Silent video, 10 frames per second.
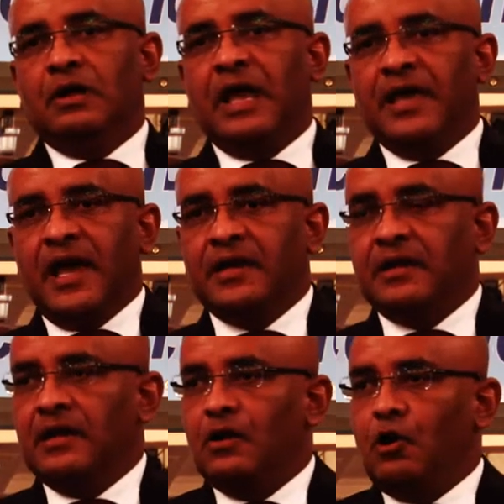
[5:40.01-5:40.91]

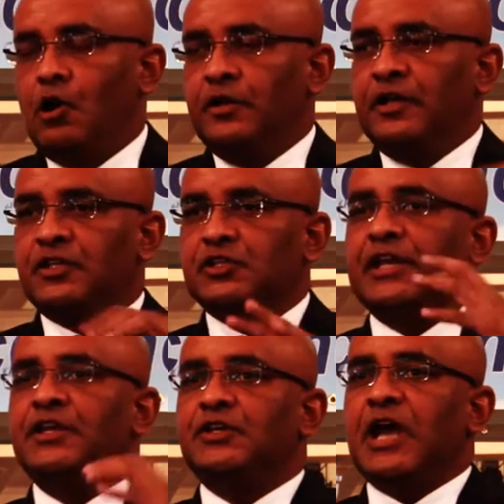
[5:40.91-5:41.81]
Guyana under
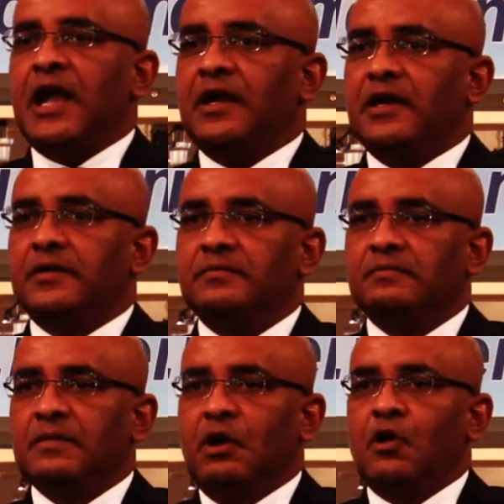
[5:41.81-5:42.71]
Cheddi Jagan
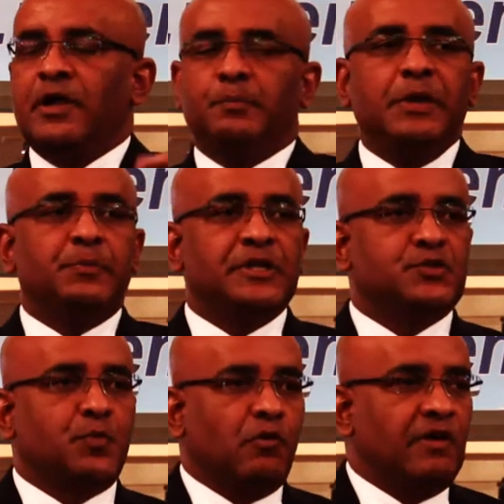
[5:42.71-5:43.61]
or the People's
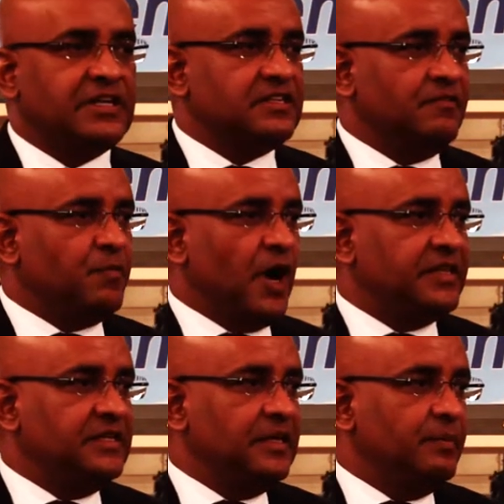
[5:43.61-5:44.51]
Progressive
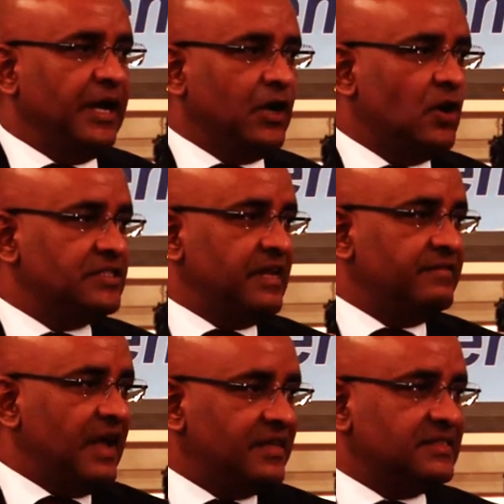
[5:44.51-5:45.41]
Party because
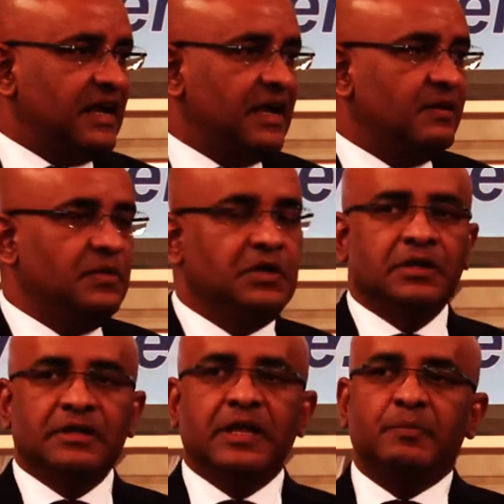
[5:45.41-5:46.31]
at that time
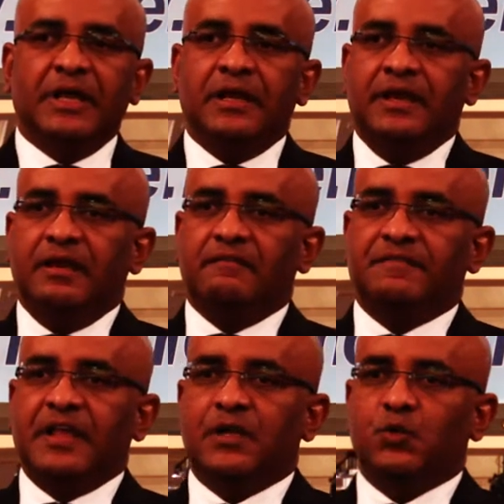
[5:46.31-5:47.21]
they
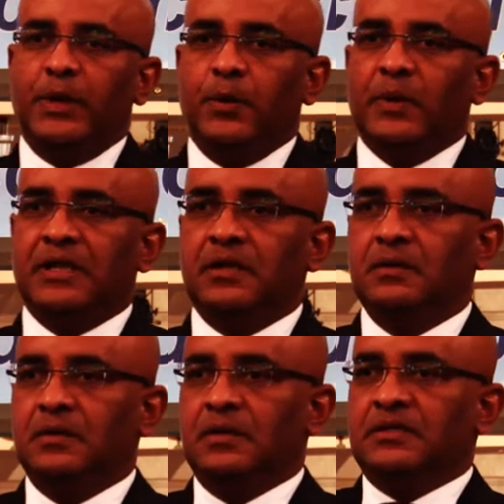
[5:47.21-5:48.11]
believed that we will
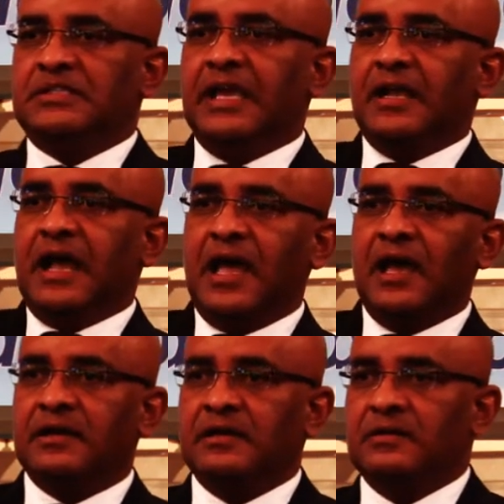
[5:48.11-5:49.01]
take
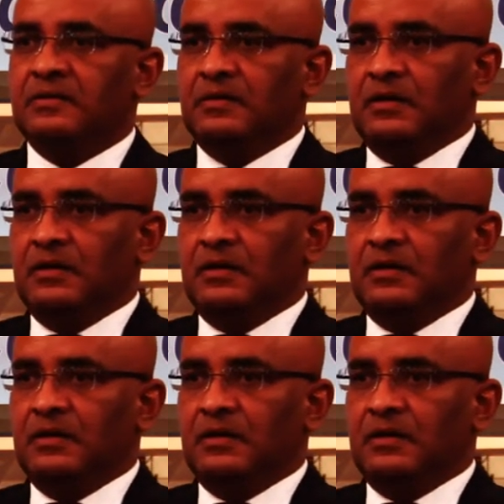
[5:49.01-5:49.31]
Guyana